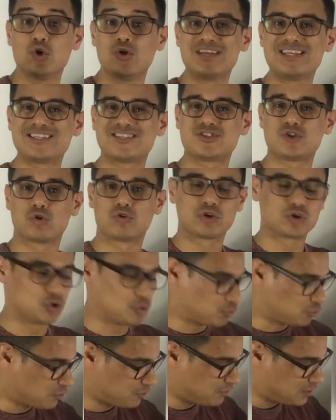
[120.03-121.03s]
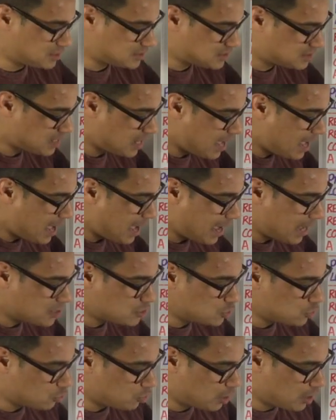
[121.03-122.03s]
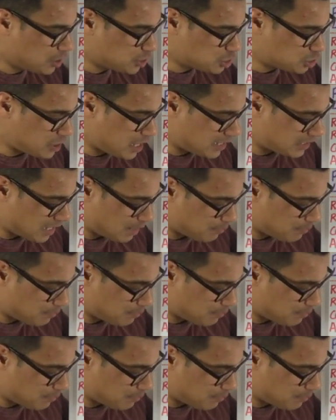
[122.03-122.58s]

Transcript: your historical profits, and your share